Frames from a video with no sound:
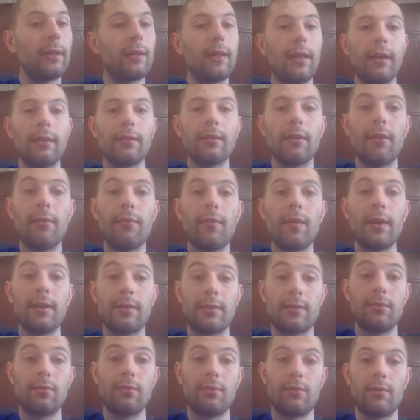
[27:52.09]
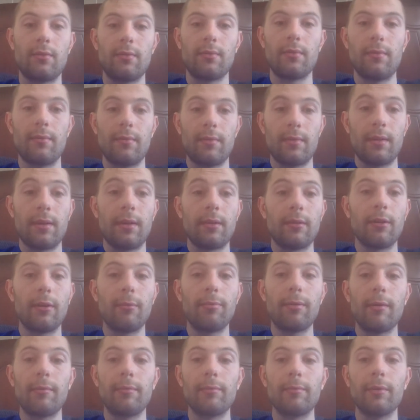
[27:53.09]
I will take their advice,
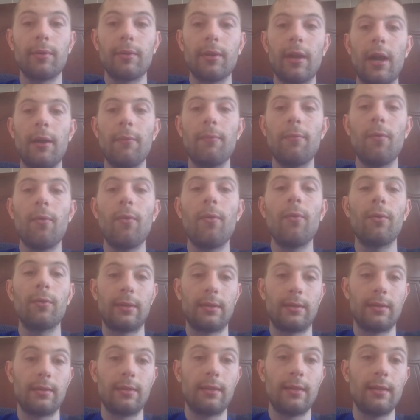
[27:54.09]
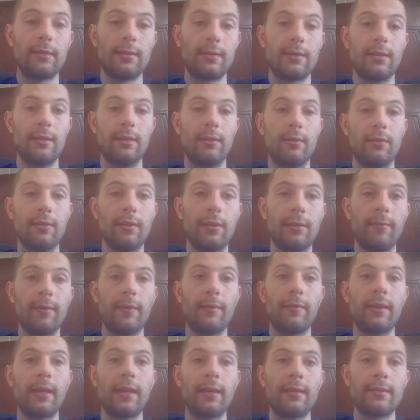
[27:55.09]
no problem, but I won't listen
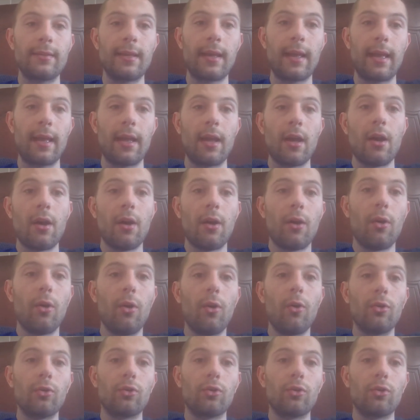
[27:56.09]
to them if they say,